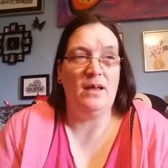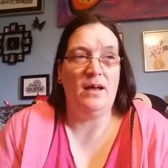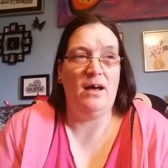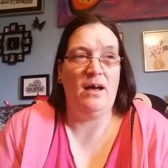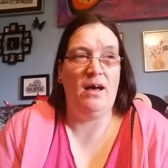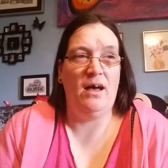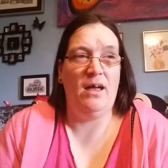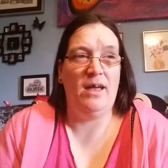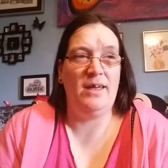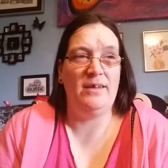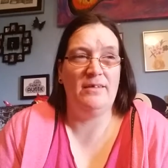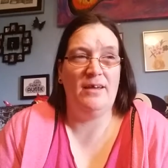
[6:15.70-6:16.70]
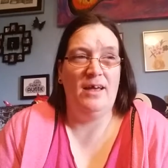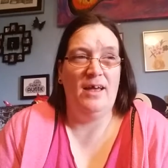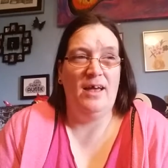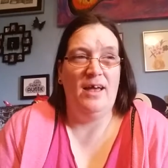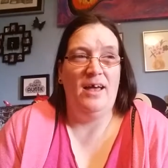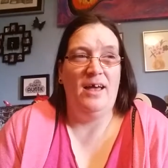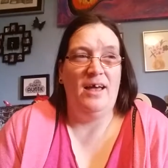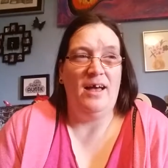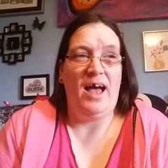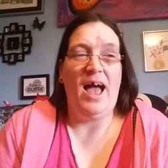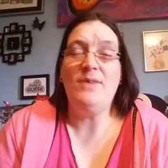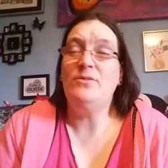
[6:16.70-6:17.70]
I
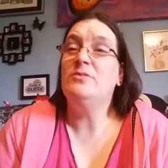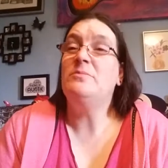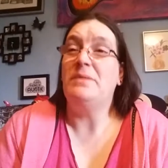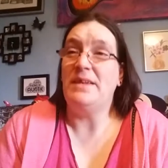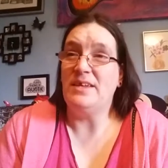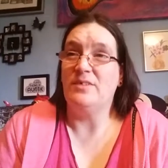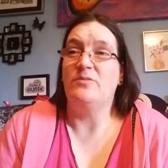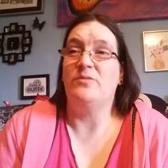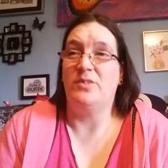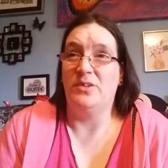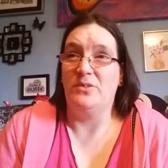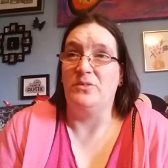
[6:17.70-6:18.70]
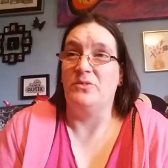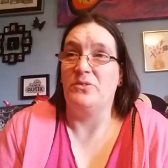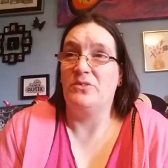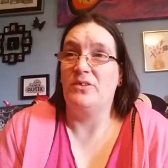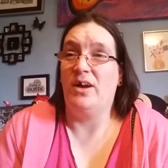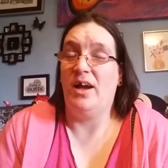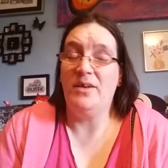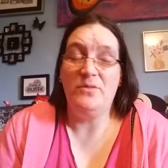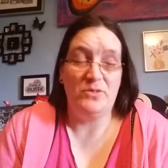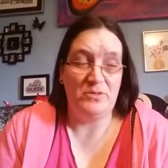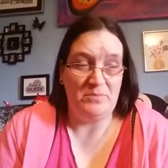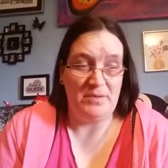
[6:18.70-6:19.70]
I would be confused. I
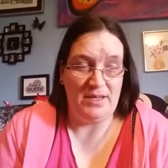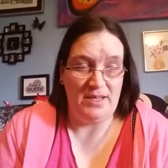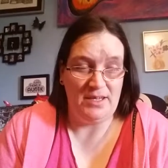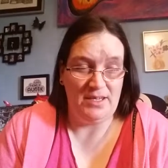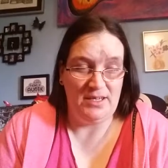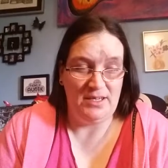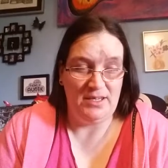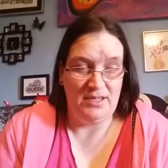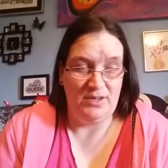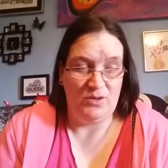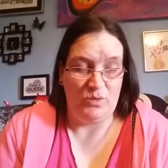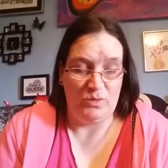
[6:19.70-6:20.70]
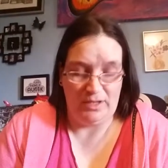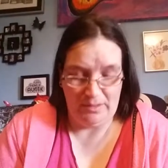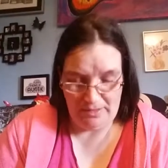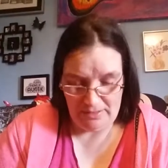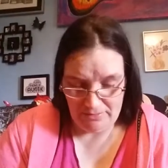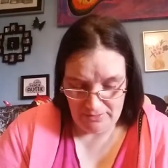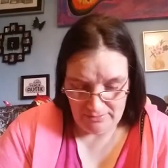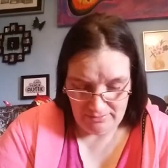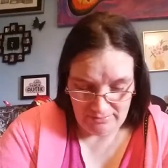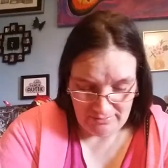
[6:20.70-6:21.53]
would be calling people,